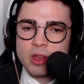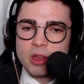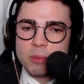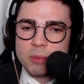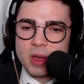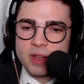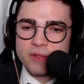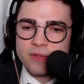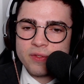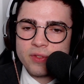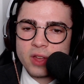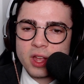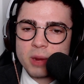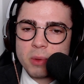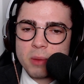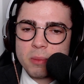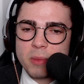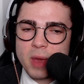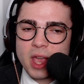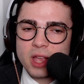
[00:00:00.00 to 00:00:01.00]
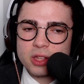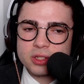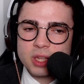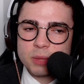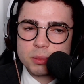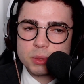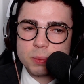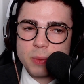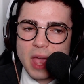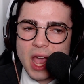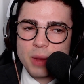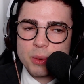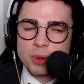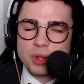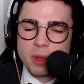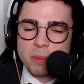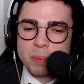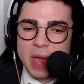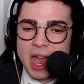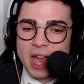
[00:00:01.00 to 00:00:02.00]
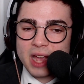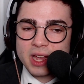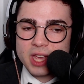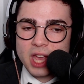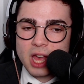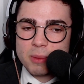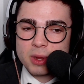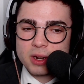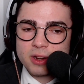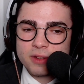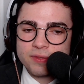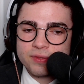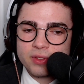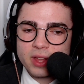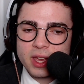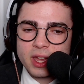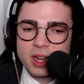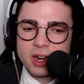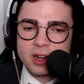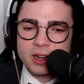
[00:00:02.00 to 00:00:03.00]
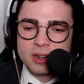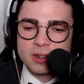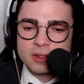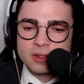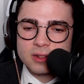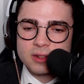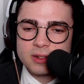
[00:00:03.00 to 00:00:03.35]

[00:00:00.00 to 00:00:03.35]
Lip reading: by Flair, but Michaels comes back with a back elbow to Flair.